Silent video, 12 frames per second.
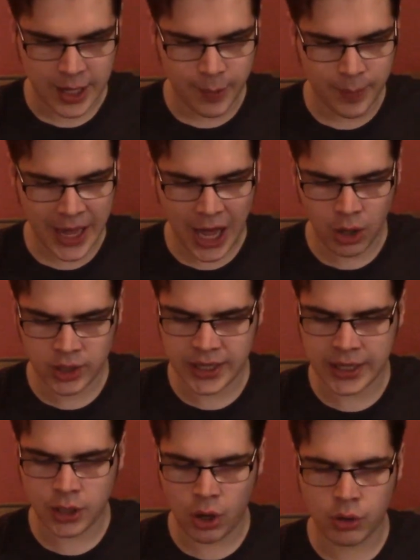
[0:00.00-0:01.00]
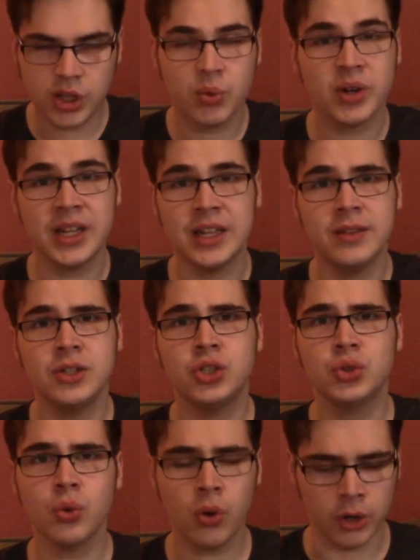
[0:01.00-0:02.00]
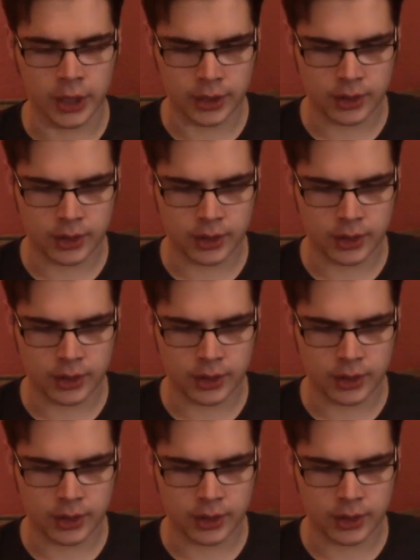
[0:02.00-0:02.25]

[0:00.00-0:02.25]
but how could I know you were in the drawer?